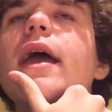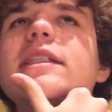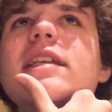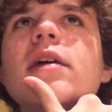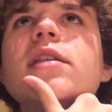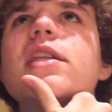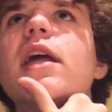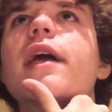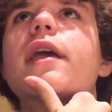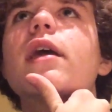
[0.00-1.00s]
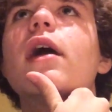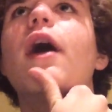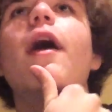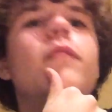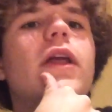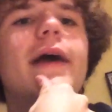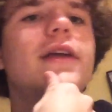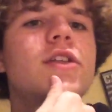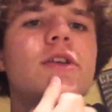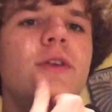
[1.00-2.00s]
It sounds like I'm
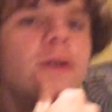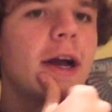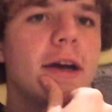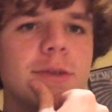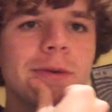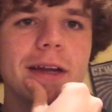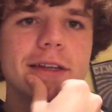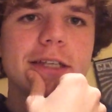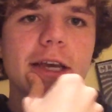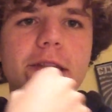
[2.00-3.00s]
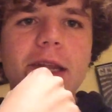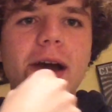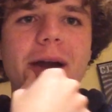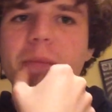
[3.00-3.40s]
lying to you guys when I say that I